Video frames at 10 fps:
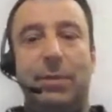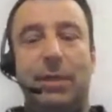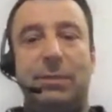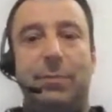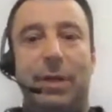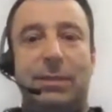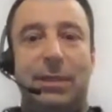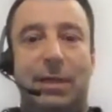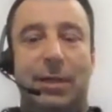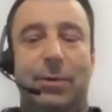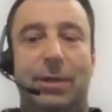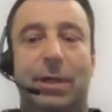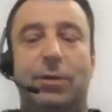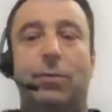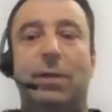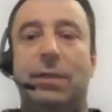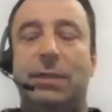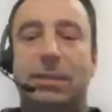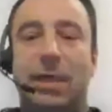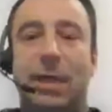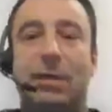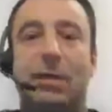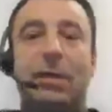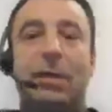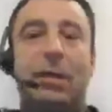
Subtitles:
but it's practical in the way that you will design